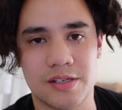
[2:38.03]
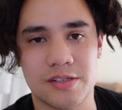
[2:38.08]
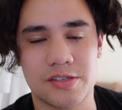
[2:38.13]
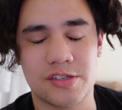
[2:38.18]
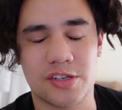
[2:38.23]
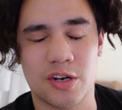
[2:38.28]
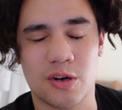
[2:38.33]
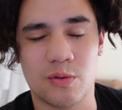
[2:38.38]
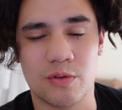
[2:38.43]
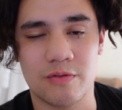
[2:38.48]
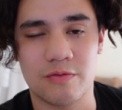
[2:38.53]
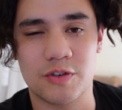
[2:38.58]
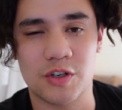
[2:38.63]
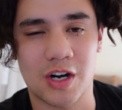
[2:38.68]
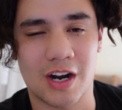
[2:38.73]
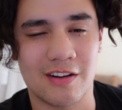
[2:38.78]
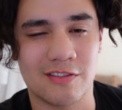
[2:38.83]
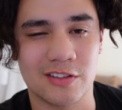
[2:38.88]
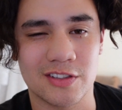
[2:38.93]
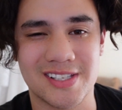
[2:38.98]
And so we've
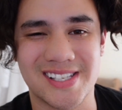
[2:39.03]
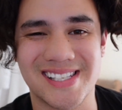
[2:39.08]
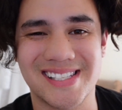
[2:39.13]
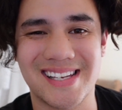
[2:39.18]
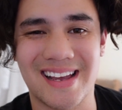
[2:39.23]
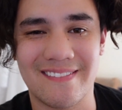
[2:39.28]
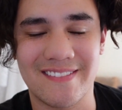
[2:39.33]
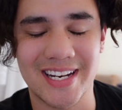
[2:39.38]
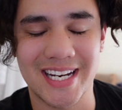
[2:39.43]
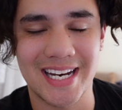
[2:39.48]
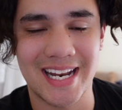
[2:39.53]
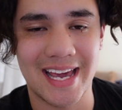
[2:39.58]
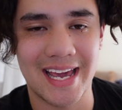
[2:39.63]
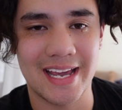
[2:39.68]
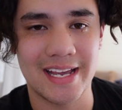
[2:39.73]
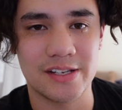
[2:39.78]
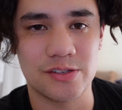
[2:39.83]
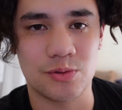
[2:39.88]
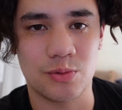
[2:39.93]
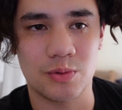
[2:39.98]
traveled seven
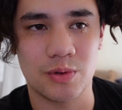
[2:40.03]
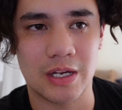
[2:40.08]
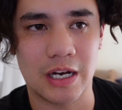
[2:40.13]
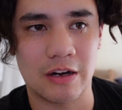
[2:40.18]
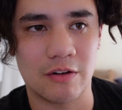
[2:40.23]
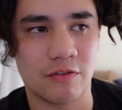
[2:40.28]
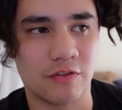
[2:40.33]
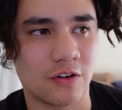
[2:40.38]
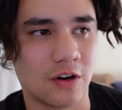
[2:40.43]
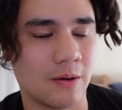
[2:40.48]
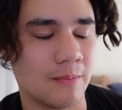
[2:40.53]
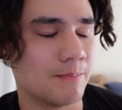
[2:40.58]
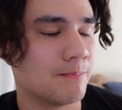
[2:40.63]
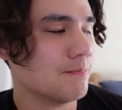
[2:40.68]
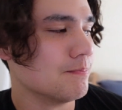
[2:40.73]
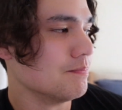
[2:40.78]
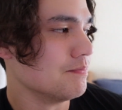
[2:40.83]
days. We went from,